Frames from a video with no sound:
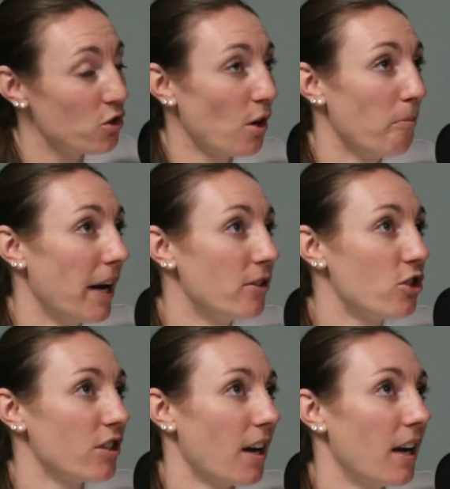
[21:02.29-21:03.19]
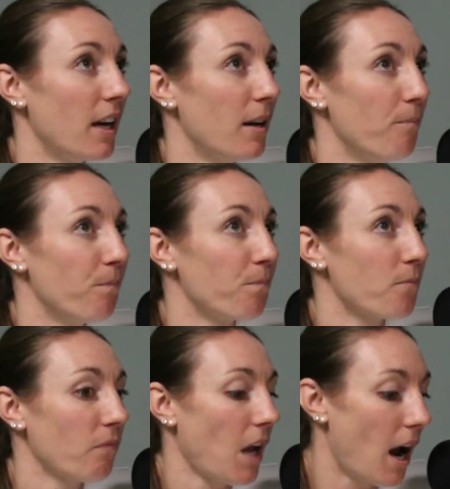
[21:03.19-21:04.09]
So much.
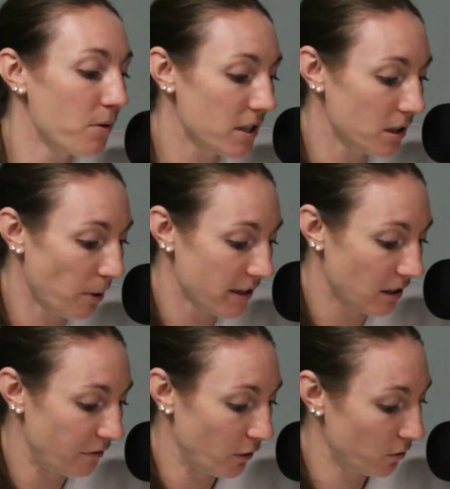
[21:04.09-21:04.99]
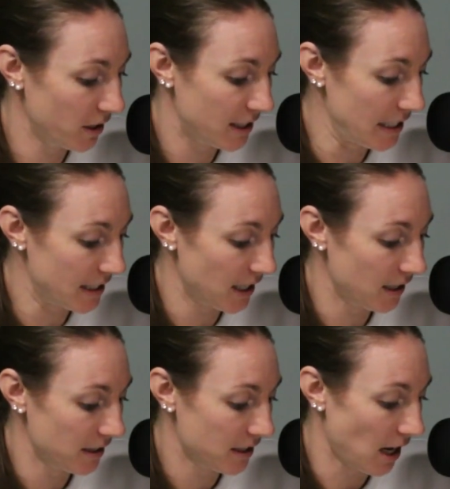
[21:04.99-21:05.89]
I was in Nebraska for 3
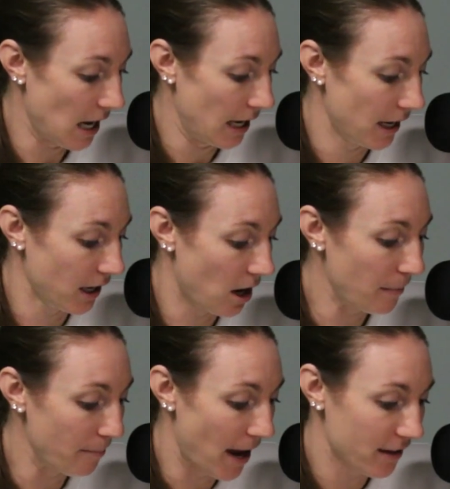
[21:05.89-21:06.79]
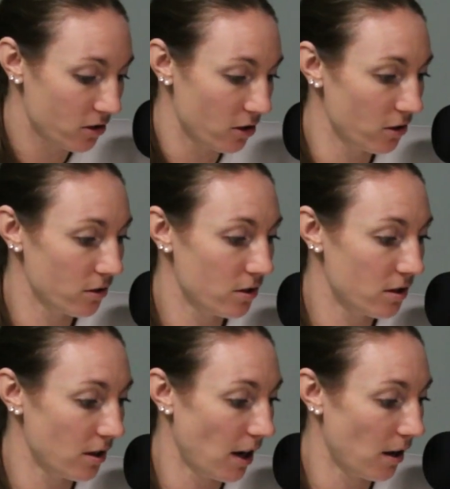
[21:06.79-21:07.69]
seasons. I got my
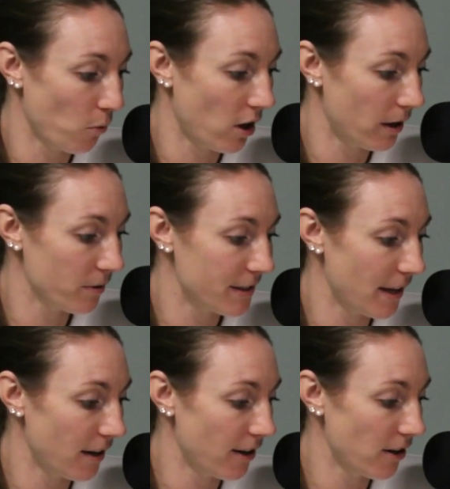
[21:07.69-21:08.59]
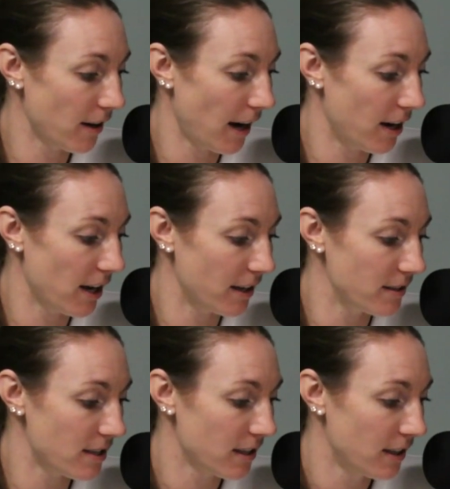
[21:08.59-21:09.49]
master's while I was there,
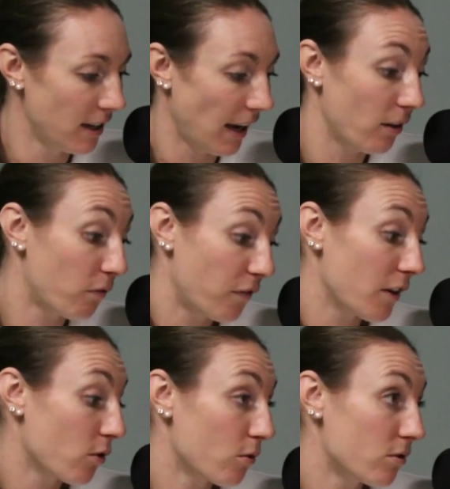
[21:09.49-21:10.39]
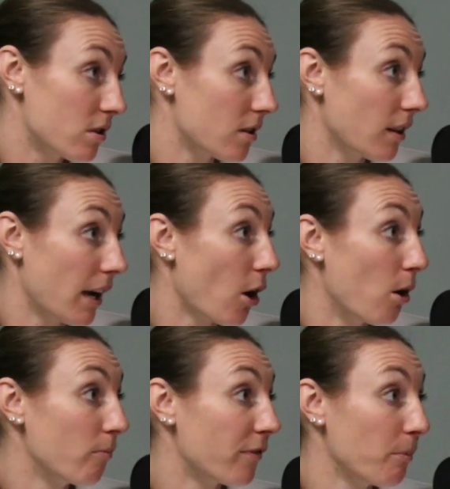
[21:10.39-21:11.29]
and it feels like
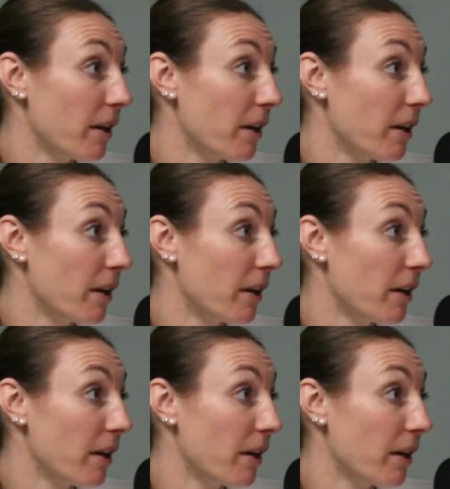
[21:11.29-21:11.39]
home for